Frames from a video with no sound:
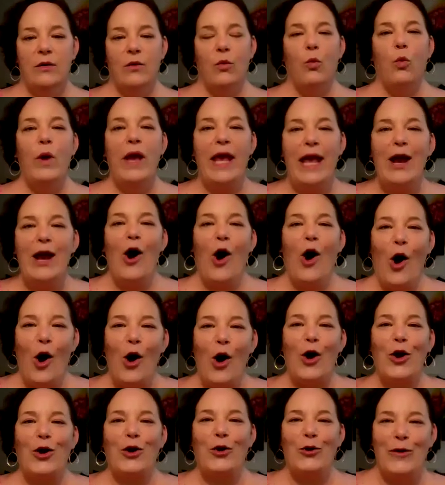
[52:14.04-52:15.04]
We
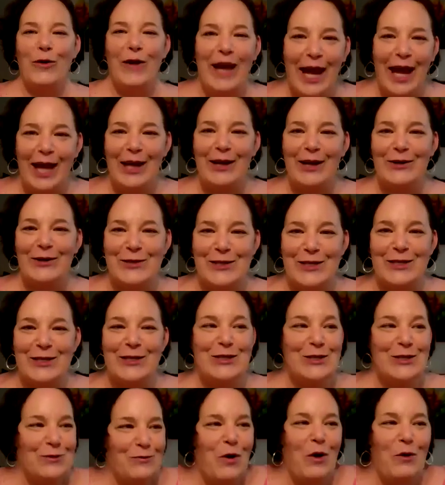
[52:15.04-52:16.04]
are creators. This
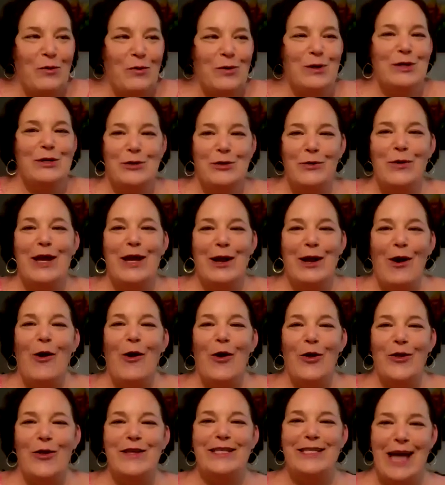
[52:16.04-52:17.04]
is what we're doing
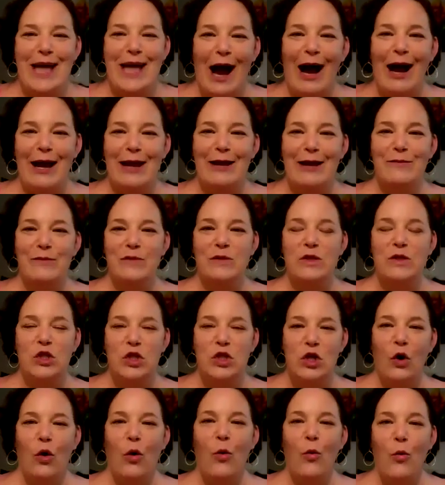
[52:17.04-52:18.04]
all the time.
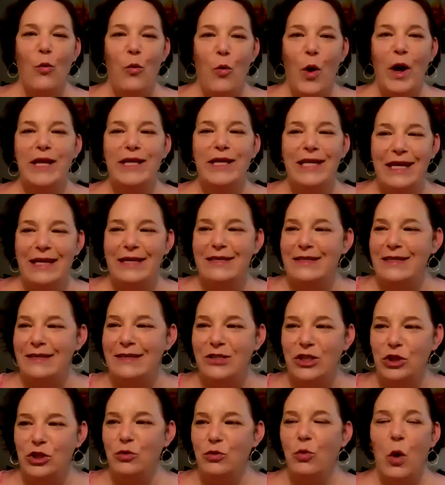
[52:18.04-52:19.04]
So what is
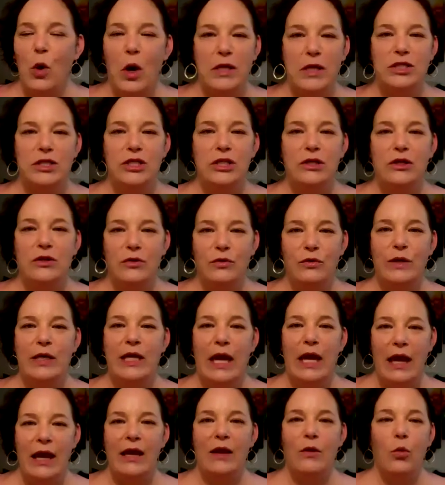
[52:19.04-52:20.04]
it you want to
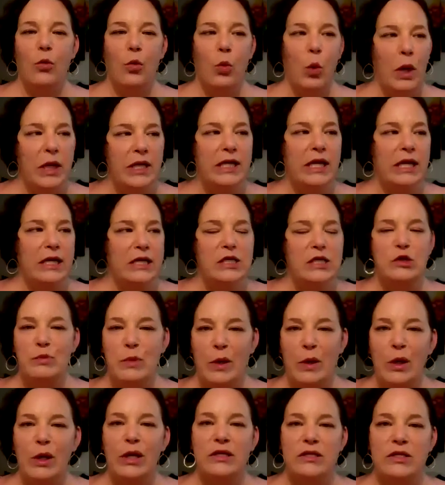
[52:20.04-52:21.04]
create? What
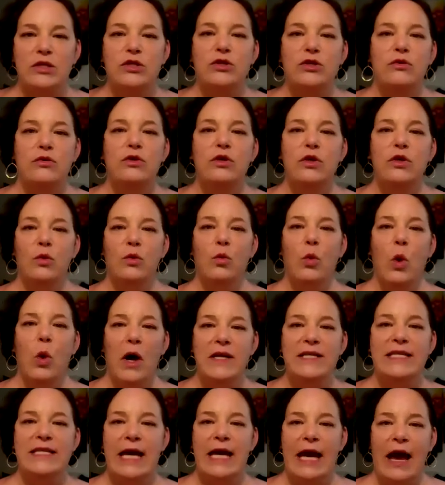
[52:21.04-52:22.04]
experience do you
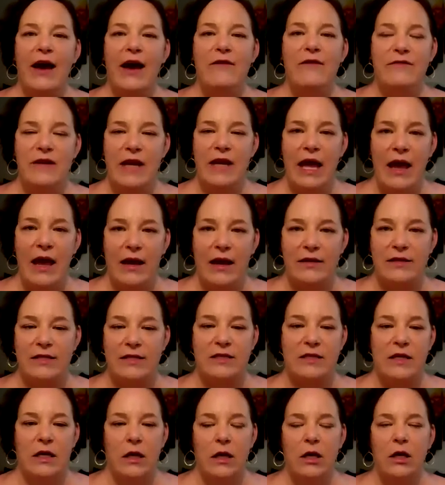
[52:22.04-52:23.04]
want to have
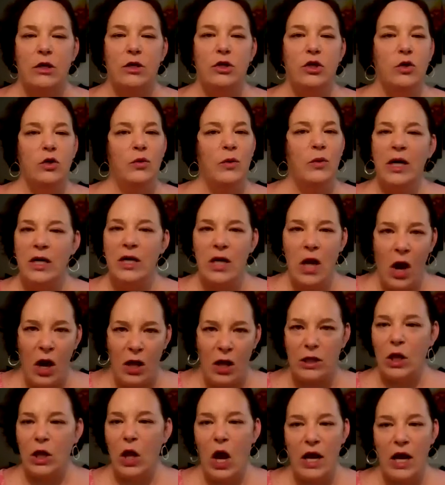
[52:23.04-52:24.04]
next? You are
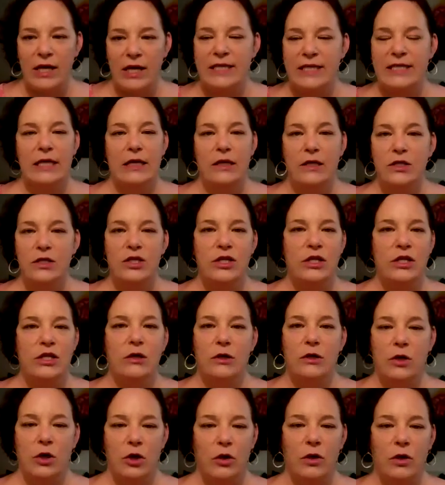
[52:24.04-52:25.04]
not locked into
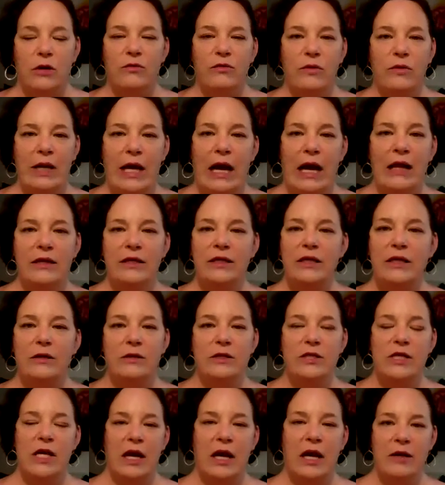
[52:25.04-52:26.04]
your current reality
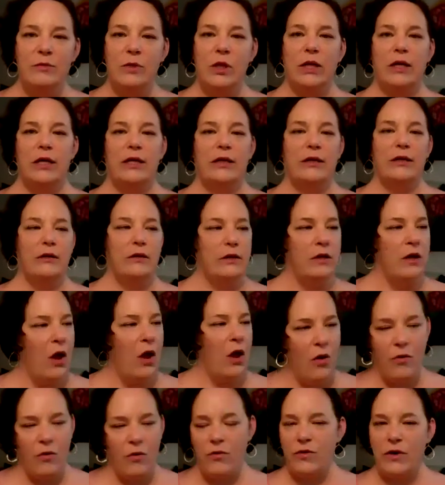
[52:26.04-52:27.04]
or timeline.
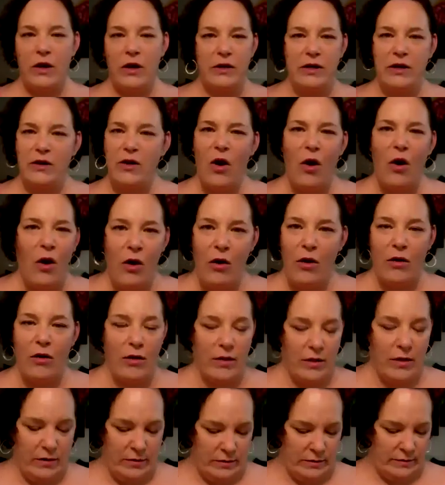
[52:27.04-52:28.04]
No, not at
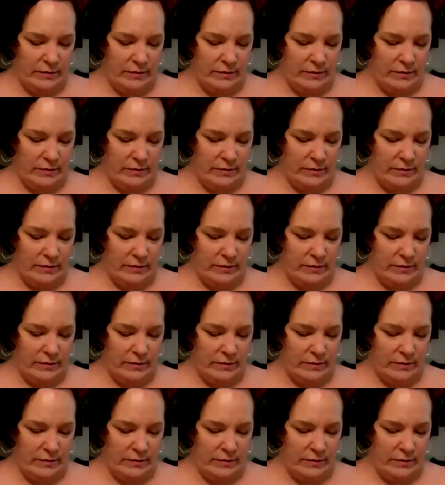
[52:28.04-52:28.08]
all.